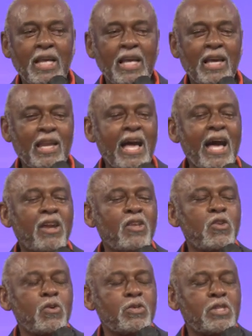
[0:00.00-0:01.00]
And how do
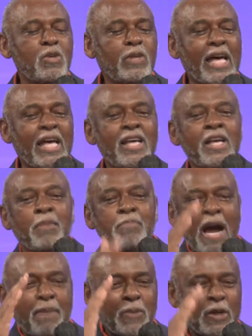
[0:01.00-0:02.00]
you do that?
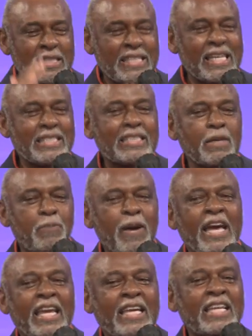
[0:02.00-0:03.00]
By
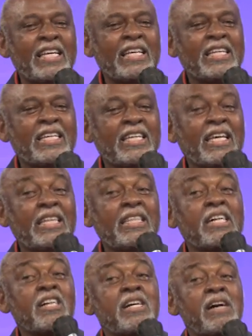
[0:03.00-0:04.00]
participating in
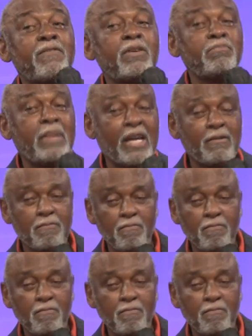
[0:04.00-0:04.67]
the government.